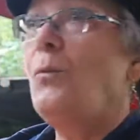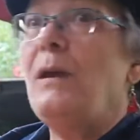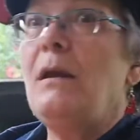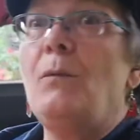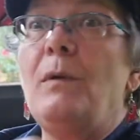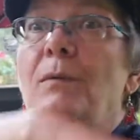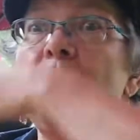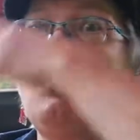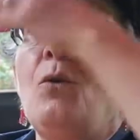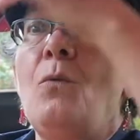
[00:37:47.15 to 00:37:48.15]
we
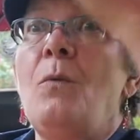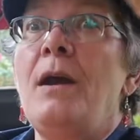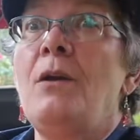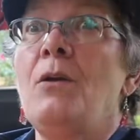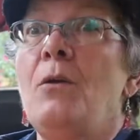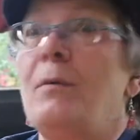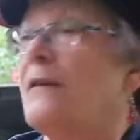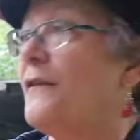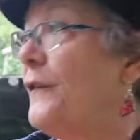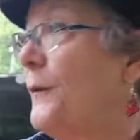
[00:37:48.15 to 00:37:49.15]
wouldn't know where to go with
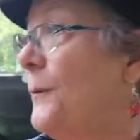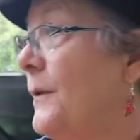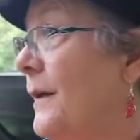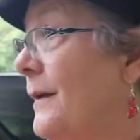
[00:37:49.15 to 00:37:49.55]
the food,